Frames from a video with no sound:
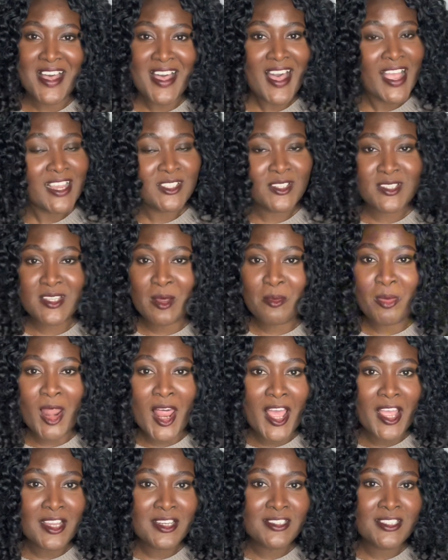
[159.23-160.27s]
I just
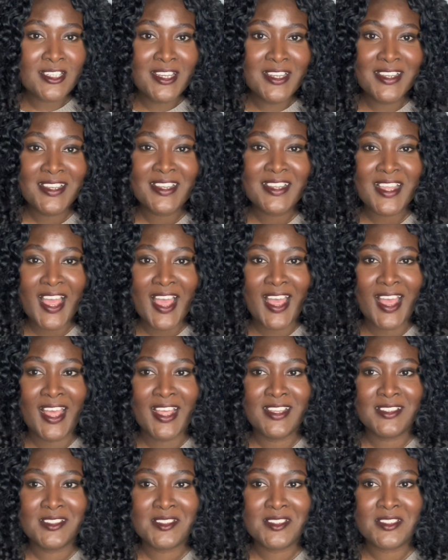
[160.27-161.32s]
applied
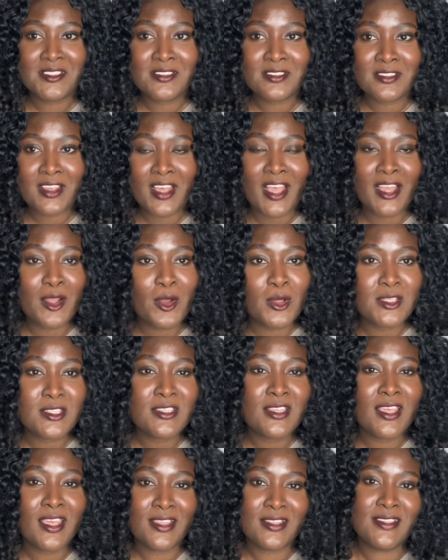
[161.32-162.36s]
and I got
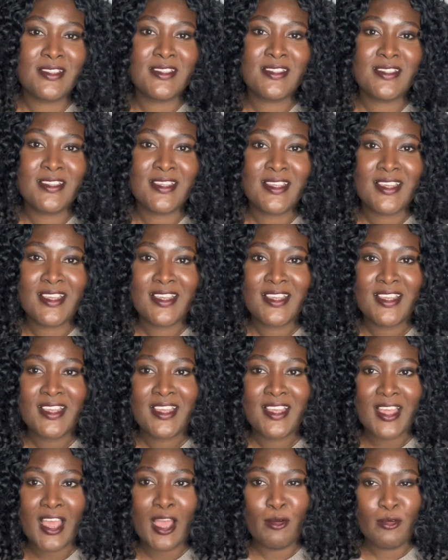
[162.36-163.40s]
it.
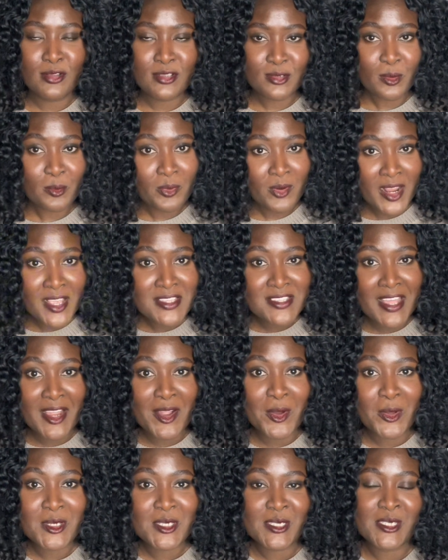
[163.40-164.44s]
I was surprised I
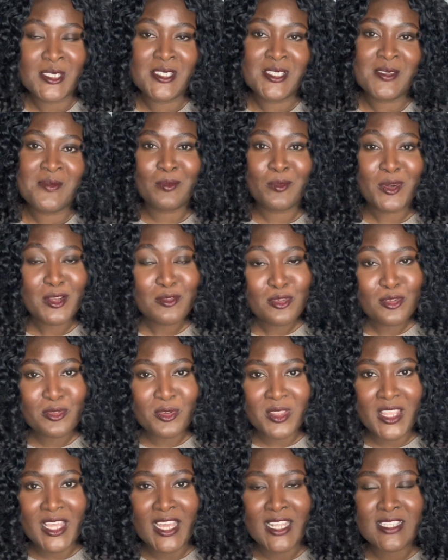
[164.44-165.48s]
got it. I'm grateful for
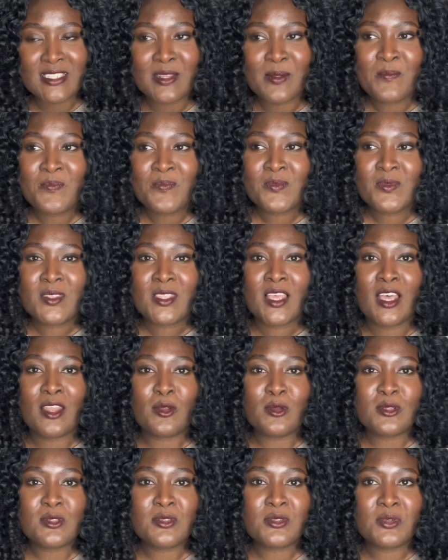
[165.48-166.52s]
that. And
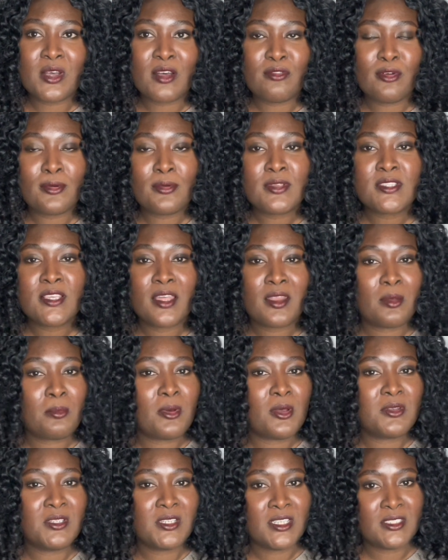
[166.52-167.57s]
also, I've always heard
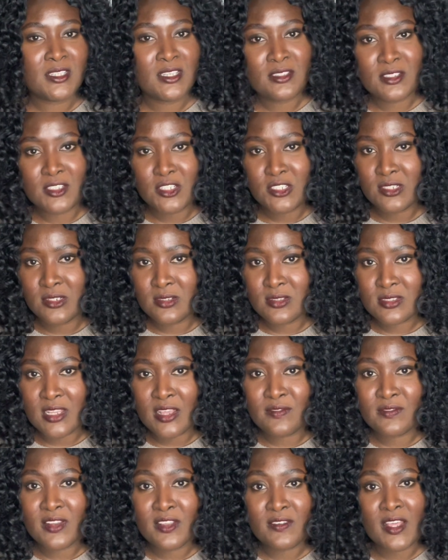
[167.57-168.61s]
about United Nations.
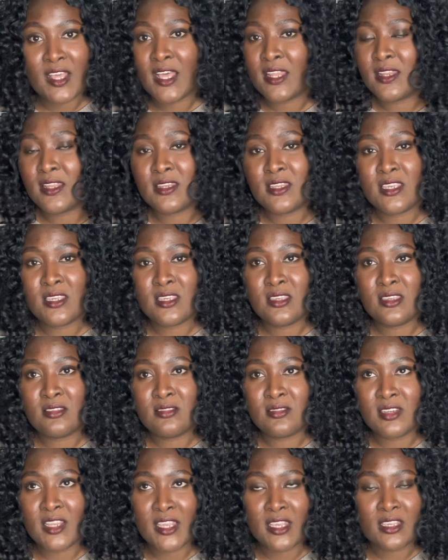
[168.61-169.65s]
I've never had any
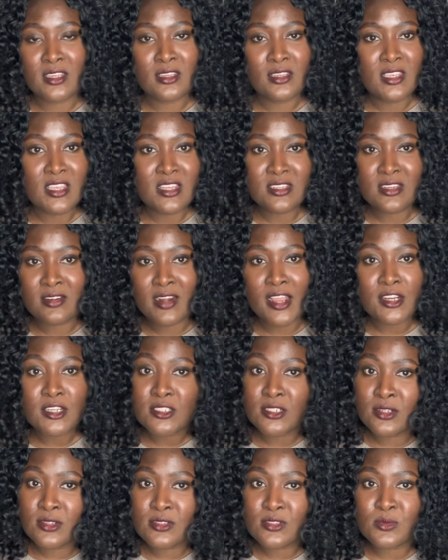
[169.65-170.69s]
like
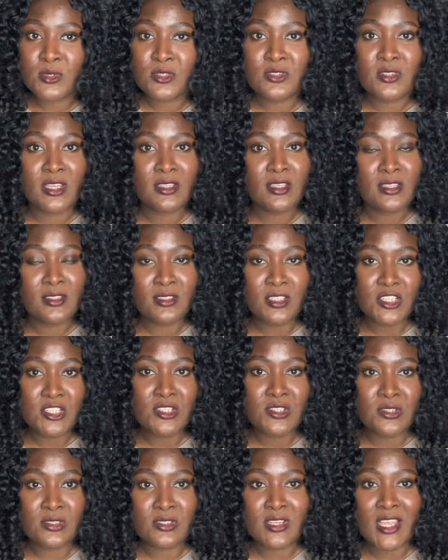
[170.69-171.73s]
interactions with United
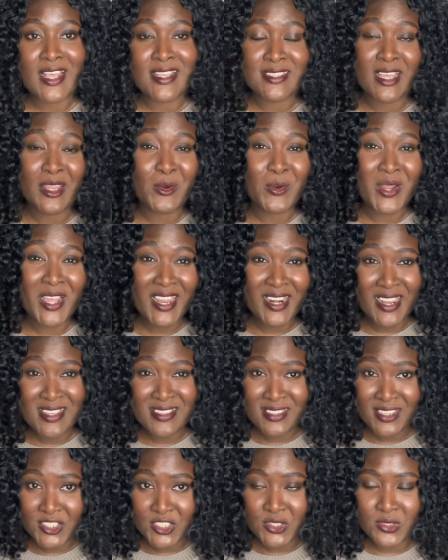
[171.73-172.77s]
Nations as an
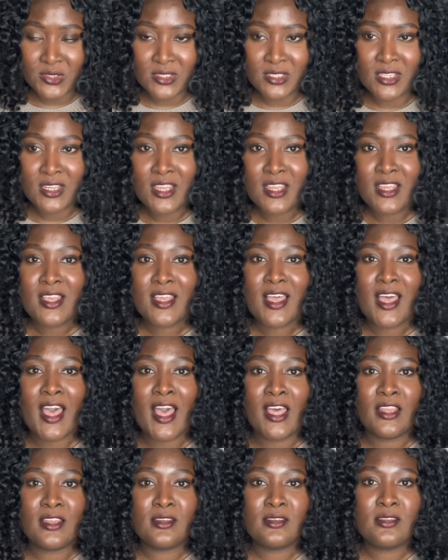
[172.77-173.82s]
organization.
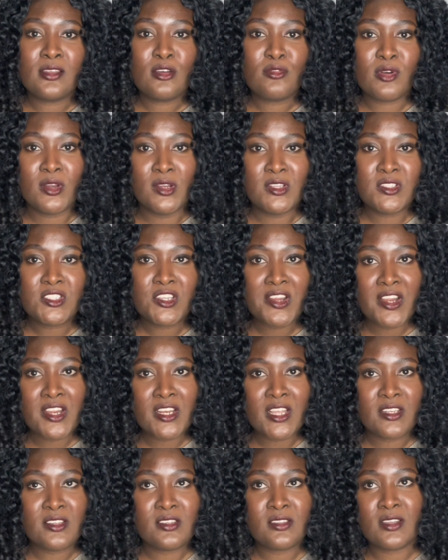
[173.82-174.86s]
And volunteering
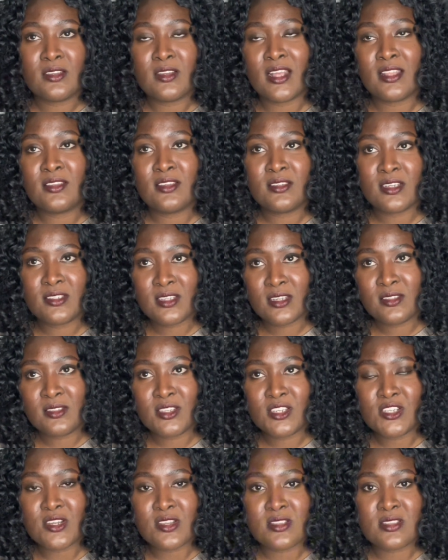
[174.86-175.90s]
at the United
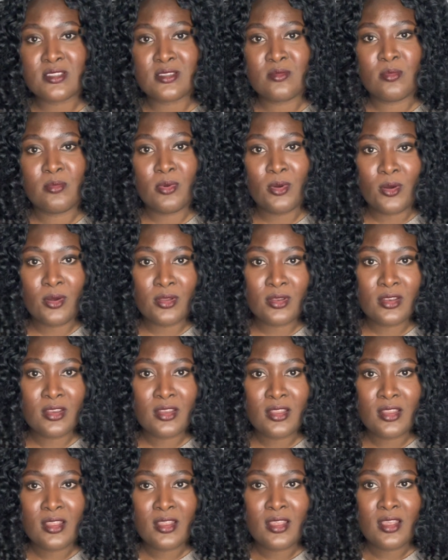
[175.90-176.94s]
Nations in Bonn
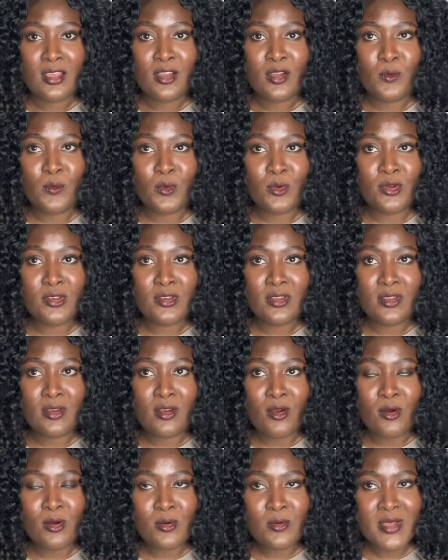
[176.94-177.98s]
would
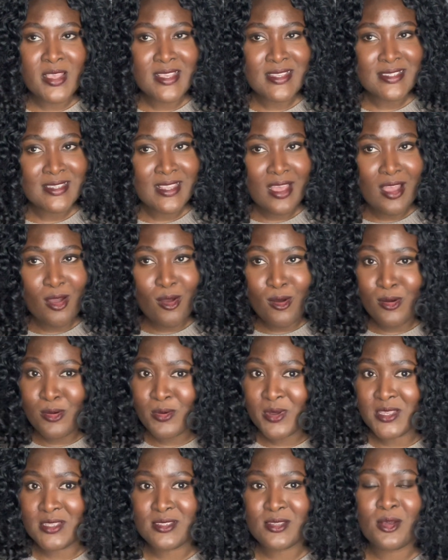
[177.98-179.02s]
always,
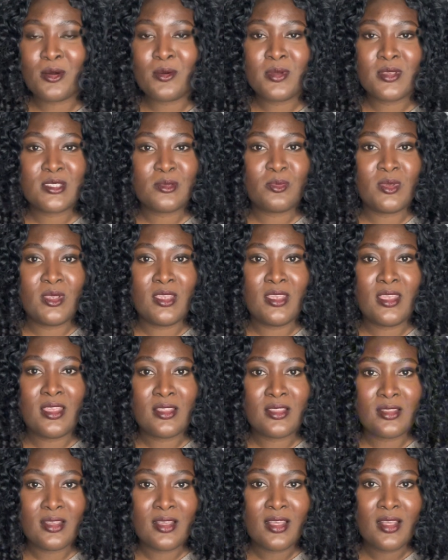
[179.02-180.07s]
always, always be
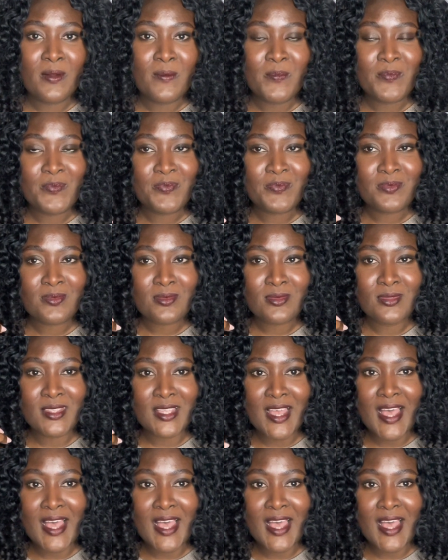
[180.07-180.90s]
the